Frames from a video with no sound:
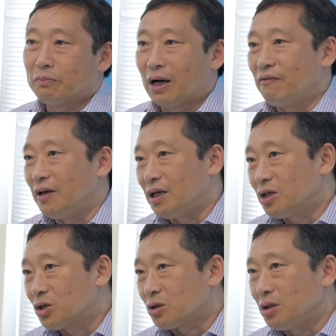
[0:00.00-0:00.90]
private
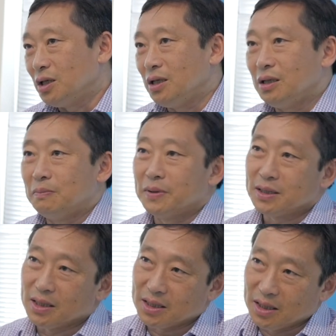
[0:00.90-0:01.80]
industry,
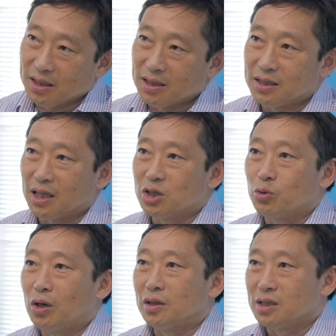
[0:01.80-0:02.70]
businesses,
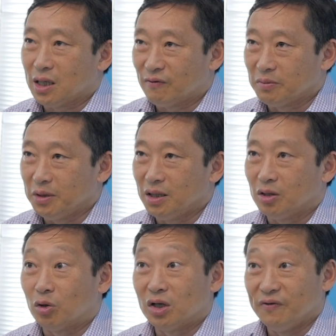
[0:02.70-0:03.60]
as well as
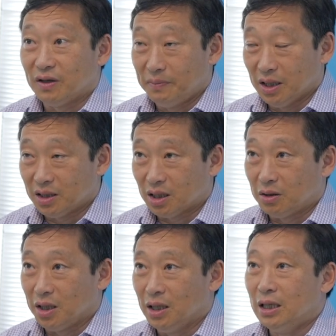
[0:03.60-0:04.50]
government or even
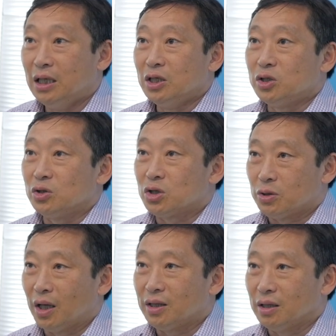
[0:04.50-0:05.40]
military to
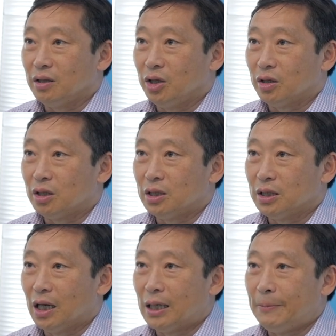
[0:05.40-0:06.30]
strengthen
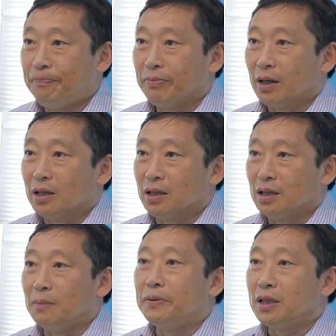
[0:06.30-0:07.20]
their uh,
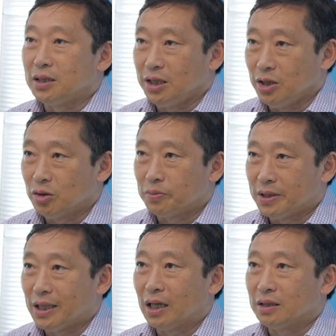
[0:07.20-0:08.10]
ability to
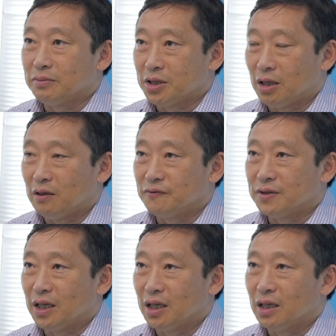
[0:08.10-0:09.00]
protect
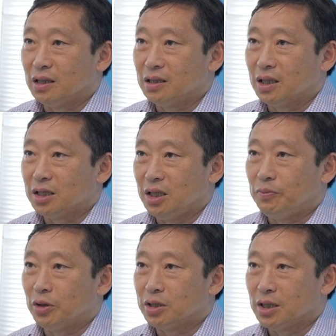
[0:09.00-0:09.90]
themselves and uh,
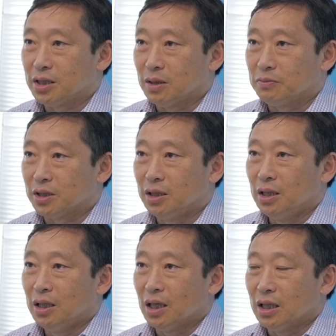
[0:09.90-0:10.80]
keep their systems
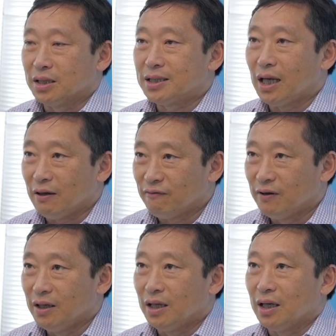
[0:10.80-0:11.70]
uh, safe
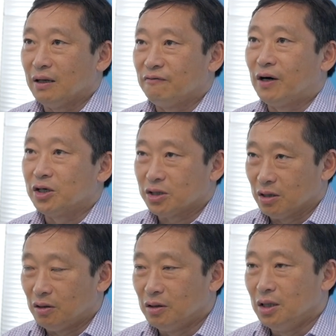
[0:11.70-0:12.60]
and functional.